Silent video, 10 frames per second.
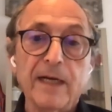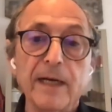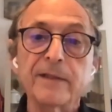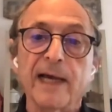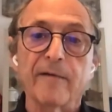They
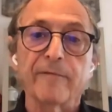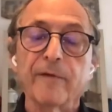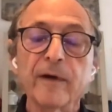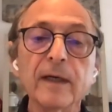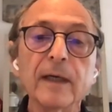didn't
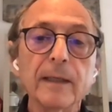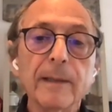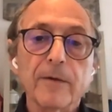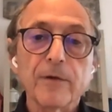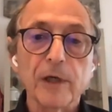need to have
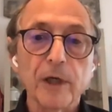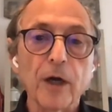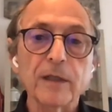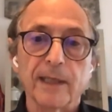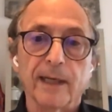
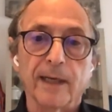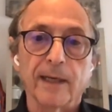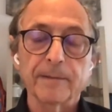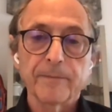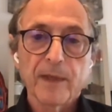
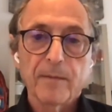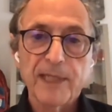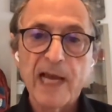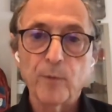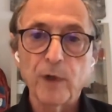lockdown,
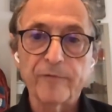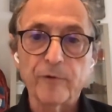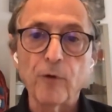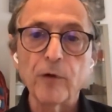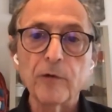but
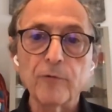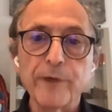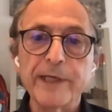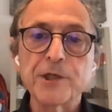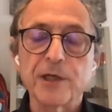they will have
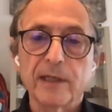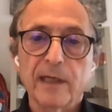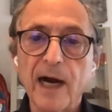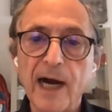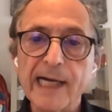all
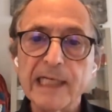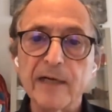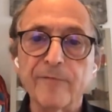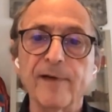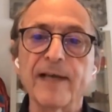reached a
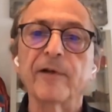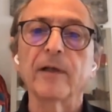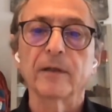high enough